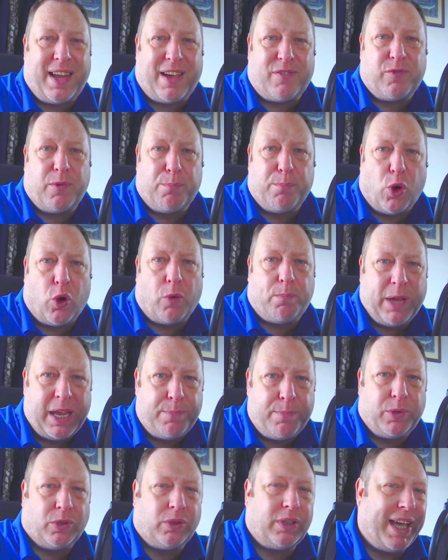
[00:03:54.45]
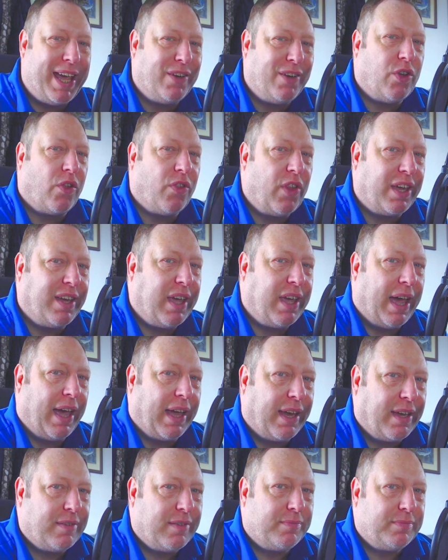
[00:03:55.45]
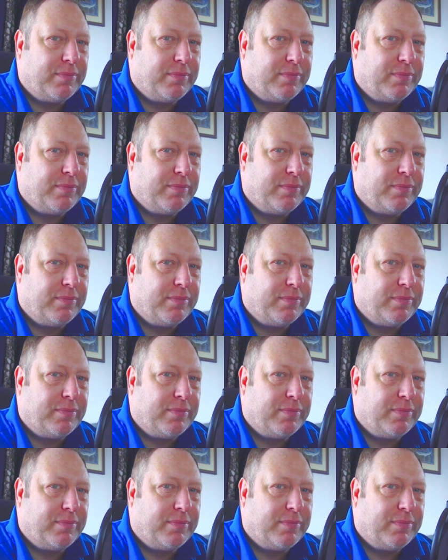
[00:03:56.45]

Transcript: have more people in on the gag.